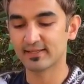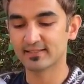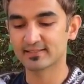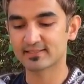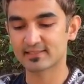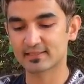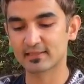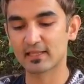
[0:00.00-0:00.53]

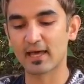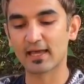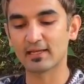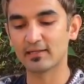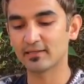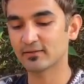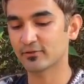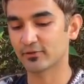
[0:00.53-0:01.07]

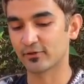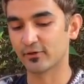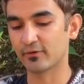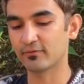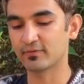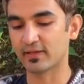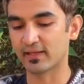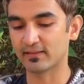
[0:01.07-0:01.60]
slightly
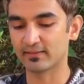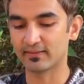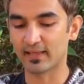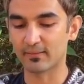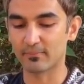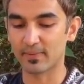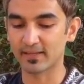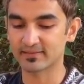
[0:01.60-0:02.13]
curved, and
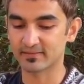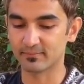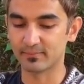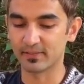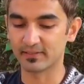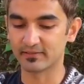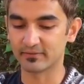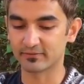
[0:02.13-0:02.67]
that makes a
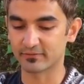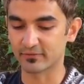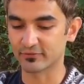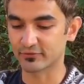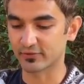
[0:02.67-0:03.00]
big difference.